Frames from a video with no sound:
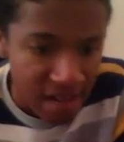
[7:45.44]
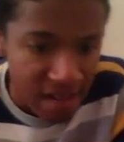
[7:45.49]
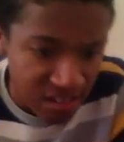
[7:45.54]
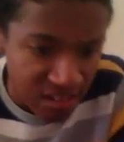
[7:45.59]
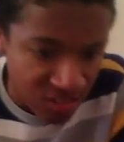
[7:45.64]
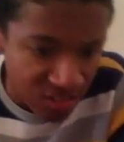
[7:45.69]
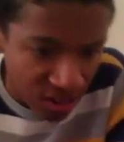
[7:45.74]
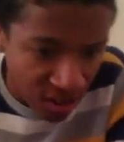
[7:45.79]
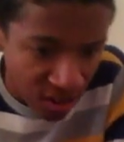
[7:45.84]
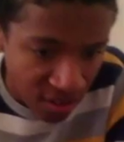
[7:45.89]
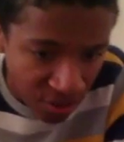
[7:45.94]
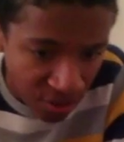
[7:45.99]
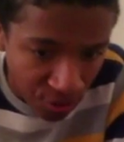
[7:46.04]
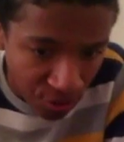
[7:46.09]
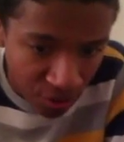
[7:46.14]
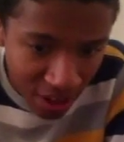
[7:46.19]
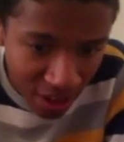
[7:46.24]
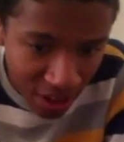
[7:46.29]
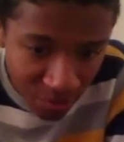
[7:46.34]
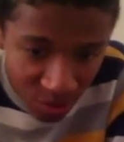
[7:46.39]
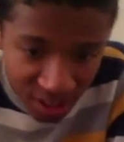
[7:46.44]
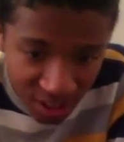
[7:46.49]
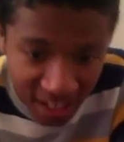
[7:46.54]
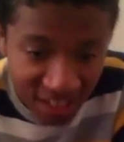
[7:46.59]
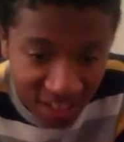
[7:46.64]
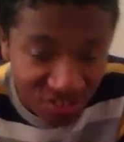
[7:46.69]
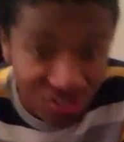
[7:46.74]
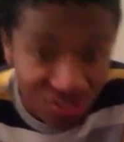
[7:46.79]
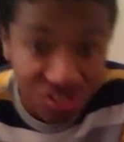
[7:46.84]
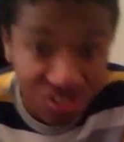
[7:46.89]
is on another level, and
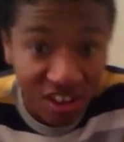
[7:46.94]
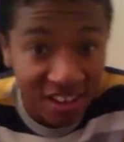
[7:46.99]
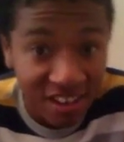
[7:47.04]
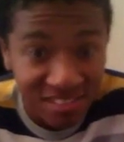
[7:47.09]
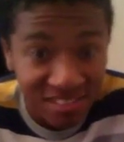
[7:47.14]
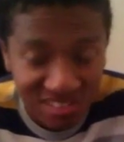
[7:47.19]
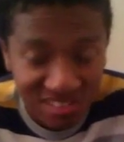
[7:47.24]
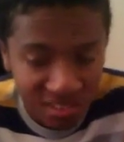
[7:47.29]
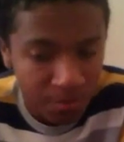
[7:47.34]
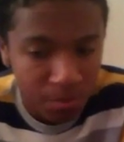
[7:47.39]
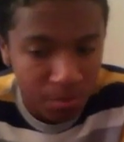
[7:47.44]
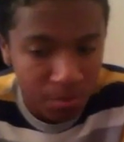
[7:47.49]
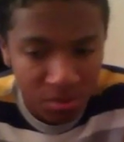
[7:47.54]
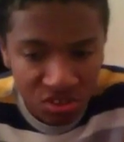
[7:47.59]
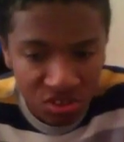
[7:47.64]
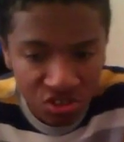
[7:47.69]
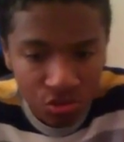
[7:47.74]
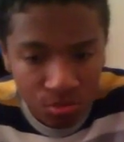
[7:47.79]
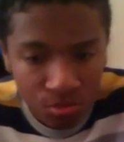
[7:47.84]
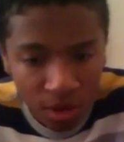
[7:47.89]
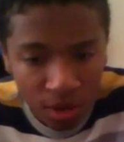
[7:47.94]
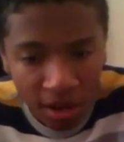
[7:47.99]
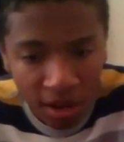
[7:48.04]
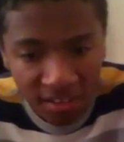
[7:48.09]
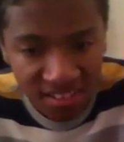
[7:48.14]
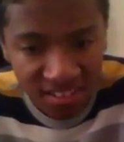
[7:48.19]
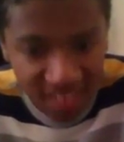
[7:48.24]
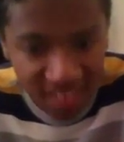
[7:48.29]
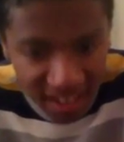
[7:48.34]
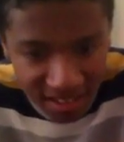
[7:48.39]
I simply do
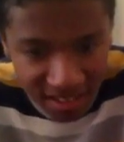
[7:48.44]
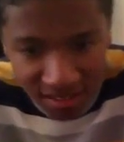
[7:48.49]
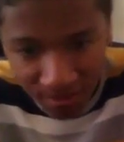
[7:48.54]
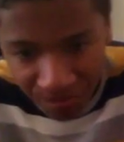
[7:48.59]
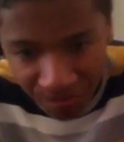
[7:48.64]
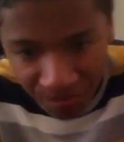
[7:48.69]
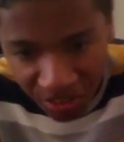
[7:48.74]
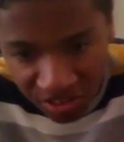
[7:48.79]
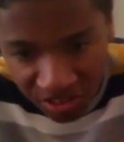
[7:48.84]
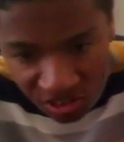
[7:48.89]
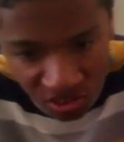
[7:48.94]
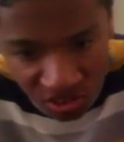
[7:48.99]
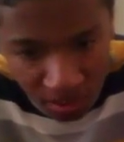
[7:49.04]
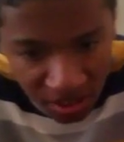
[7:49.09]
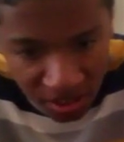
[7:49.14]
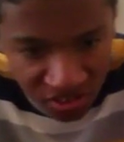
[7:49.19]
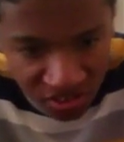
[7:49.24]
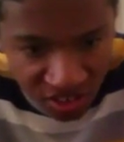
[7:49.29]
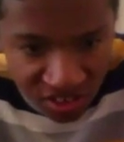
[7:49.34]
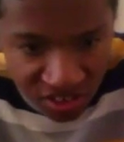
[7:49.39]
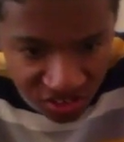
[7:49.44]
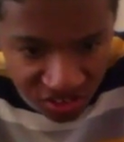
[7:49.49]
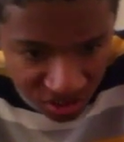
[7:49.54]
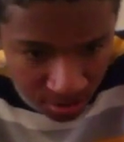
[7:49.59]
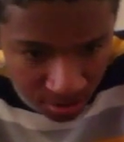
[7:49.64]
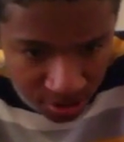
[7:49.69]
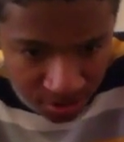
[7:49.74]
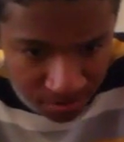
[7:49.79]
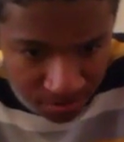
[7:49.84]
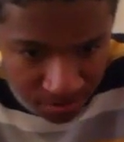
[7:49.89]
not get it. It doesn't make sense to
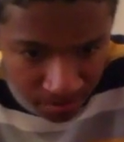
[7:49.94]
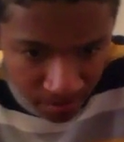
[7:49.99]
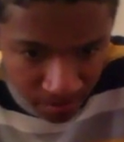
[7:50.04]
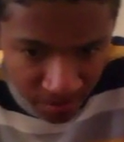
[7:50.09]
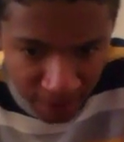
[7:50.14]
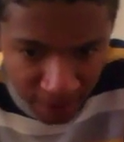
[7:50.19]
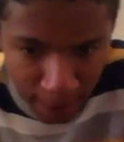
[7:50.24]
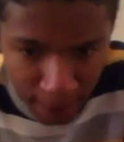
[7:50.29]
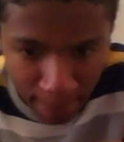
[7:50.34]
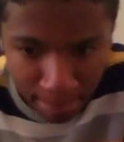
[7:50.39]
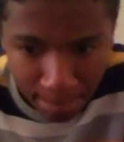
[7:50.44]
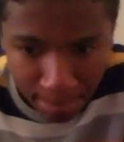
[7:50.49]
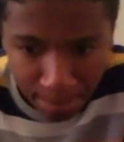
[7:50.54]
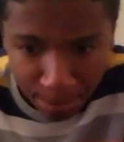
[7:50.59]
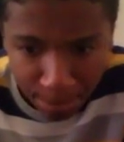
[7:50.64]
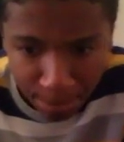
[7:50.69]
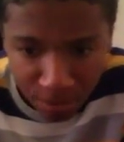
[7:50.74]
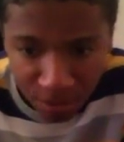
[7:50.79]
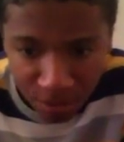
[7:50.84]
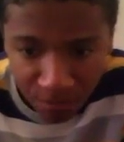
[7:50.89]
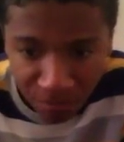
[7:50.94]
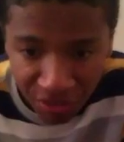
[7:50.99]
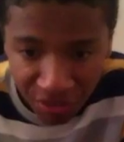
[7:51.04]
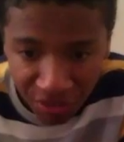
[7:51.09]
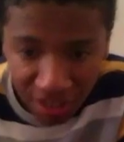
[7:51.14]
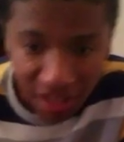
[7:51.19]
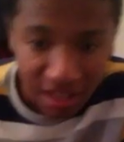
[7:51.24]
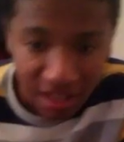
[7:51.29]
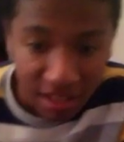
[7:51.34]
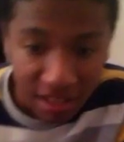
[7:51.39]
me. But,
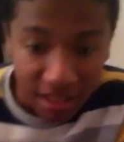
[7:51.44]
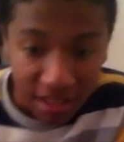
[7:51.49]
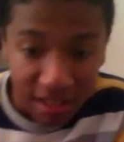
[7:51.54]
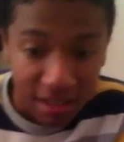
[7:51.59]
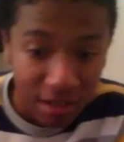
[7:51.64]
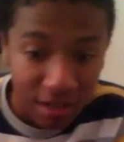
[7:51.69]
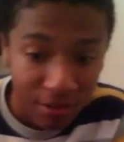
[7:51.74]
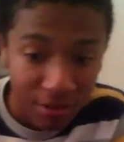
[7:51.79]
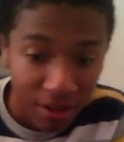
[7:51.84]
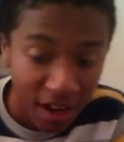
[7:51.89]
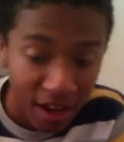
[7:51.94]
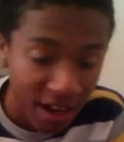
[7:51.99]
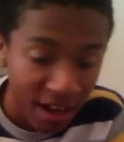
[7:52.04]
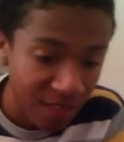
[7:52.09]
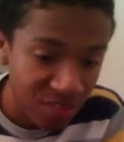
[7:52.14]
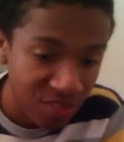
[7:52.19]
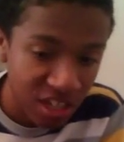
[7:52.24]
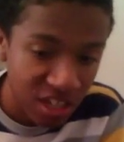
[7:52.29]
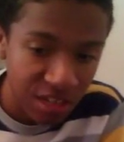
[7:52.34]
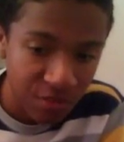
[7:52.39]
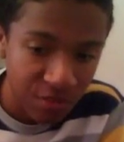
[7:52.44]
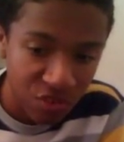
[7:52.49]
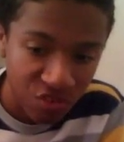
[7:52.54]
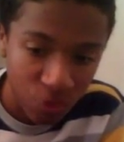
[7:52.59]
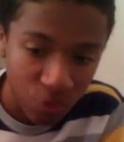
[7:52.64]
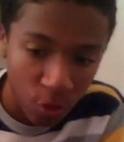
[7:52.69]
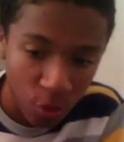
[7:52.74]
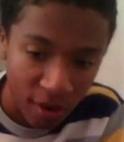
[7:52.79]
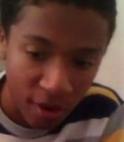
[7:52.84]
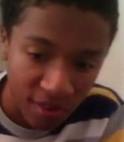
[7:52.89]
you know, I'd have to give this
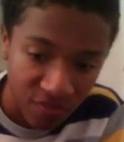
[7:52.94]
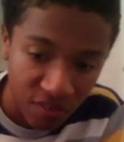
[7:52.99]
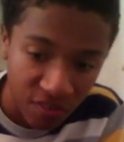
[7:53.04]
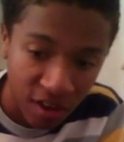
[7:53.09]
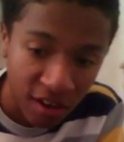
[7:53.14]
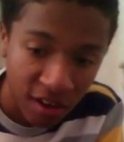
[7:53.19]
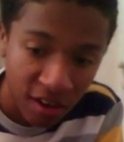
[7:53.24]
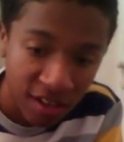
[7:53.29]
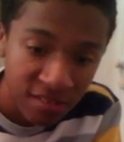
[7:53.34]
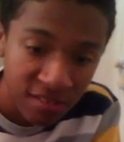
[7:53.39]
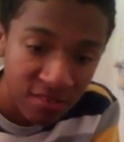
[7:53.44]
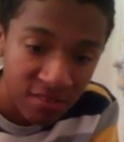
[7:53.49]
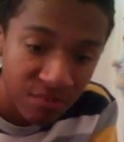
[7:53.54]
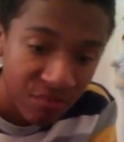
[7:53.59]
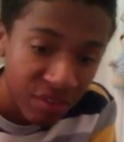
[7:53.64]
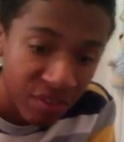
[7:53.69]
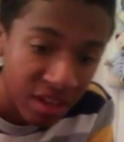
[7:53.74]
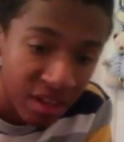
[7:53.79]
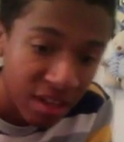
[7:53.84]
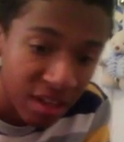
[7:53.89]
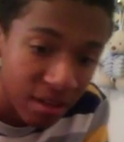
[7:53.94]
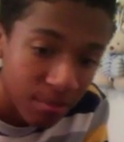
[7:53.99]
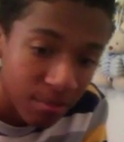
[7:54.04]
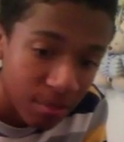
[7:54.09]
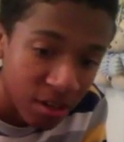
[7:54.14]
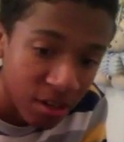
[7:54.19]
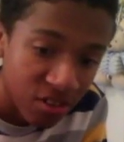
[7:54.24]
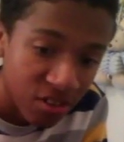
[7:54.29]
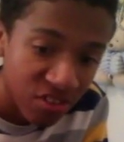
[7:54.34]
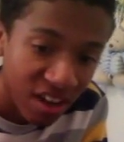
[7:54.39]
4 out of 5,
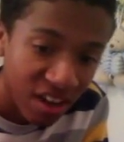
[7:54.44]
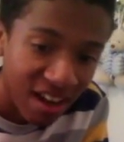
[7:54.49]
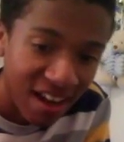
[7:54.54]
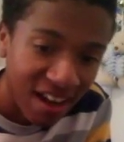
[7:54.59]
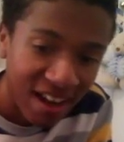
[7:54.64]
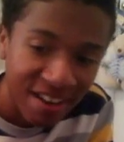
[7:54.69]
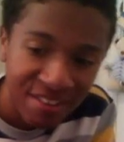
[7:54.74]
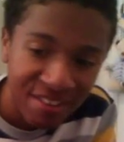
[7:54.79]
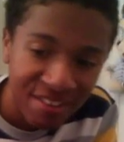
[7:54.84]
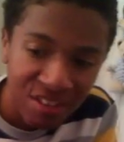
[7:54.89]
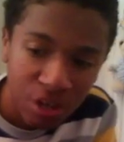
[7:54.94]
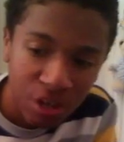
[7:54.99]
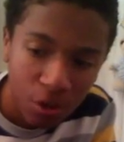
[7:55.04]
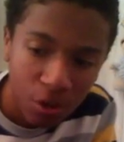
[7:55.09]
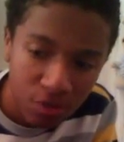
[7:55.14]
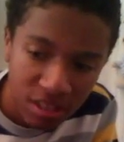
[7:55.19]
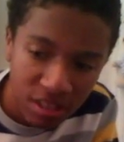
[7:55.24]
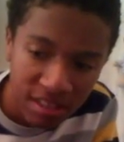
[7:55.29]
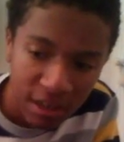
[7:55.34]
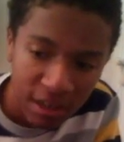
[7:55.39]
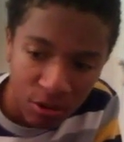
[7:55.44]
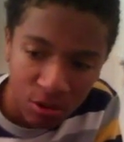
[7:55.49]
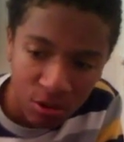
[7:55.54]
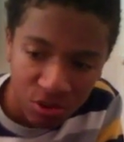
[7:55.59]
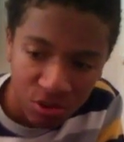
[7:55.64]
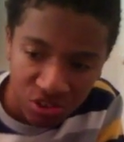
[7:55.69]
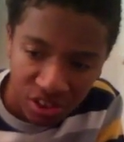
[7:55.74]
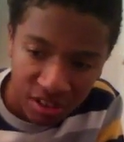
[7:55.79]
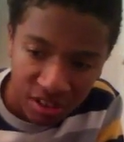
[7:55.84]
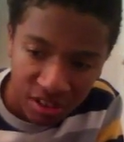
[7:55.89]
because I know that there
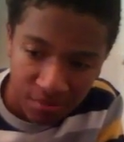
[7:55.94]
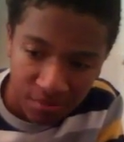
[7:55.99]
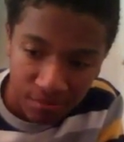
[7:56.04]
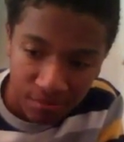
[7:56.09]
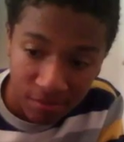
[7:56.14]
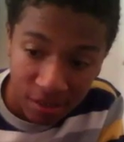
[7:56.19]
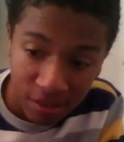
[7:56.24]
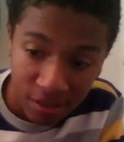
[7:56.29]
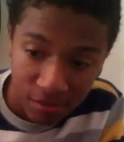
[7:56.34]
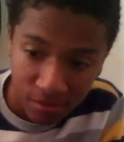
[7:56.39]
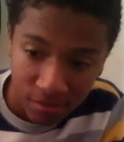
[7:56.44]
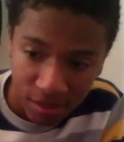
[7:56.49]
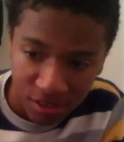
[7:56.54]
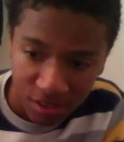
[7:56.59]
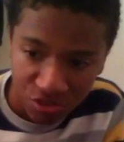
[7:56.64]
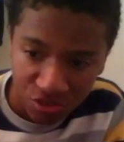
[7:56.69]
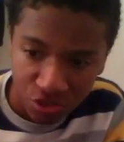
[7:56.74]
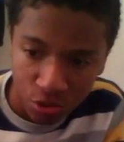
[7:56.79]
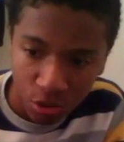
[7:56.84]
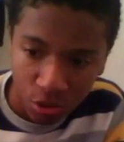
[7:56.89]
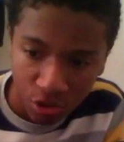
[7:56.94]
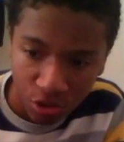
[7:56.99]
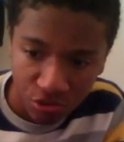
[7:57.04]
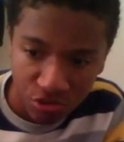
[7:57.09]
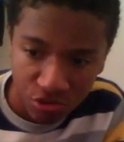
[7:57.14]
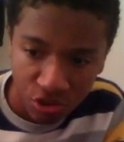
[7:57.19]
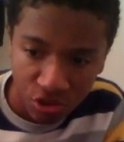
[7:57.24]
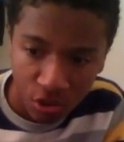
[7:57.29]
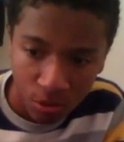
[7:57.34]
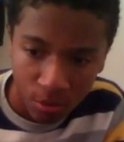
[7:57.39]
is like a
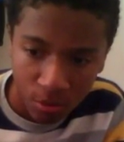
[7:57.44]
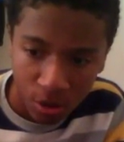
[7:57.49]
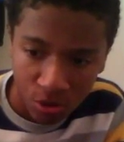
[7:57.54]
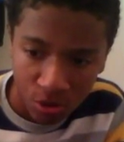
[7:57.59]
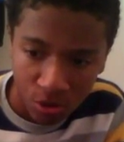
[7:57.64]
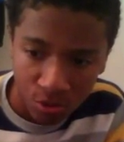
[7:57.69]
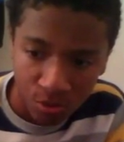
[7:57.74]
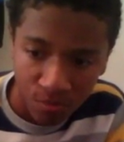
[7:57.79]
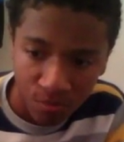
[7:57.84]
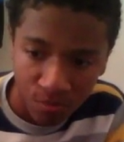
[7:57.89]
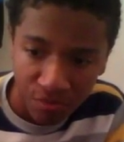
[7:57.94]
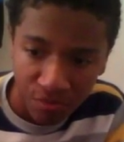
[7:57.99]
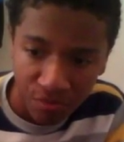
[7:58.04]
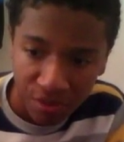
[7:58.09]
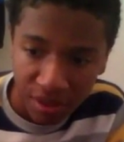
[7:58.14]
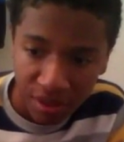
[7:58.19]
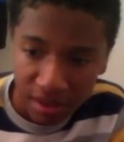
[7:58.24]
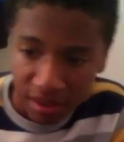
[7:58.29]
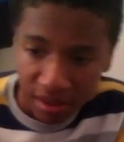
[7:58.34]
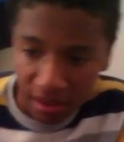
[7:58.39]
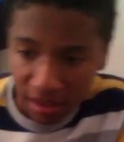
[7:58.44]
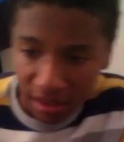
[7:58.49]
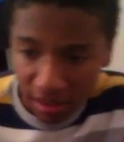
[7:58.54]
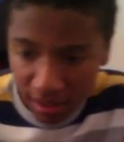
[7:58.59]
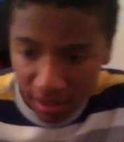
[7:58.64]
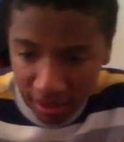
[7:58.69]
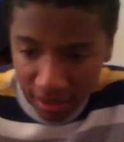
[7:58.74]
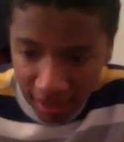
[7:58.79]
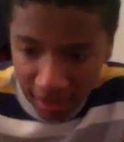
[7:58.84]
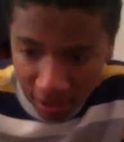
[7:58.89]
$200 model
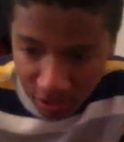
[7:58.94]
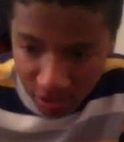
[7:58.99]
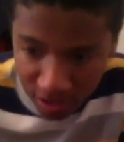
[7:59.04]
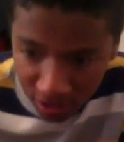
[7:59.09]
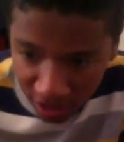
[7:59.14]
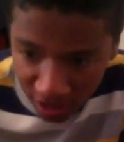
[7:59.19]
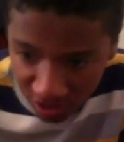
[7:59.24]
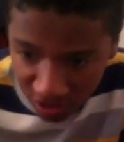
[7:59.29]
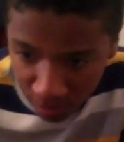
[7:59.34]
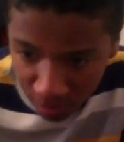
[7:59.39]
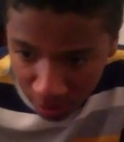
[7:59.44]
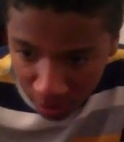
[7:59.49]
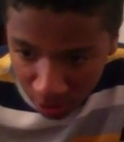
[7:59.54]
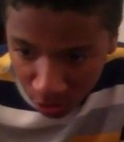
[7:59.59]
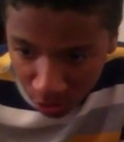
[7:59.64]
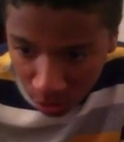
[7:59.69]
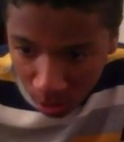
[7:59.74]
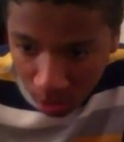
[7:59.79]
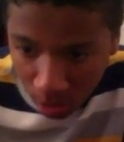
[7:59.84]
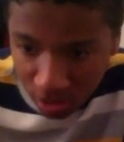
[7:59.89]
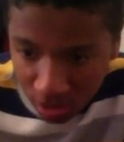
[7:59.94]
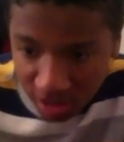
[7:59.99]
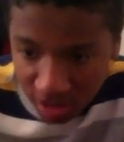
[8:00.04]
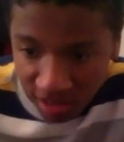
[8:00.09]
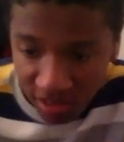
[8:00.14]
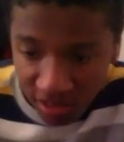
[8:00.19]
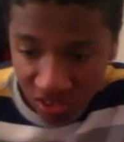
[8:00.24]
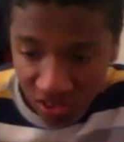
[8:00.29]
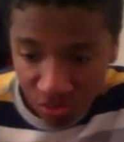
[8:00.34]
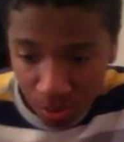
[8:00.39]
out there that's better quality
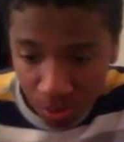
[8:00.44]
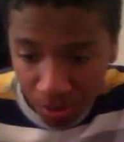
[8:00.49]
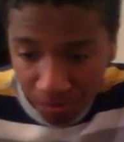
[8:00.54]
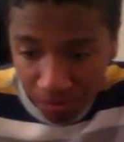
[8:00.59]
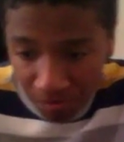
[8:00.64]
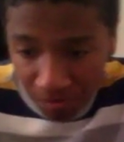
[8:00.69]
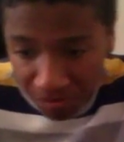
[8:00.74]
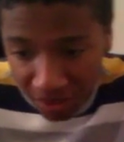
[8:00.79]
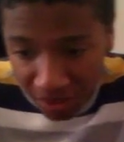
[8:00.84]
than this, but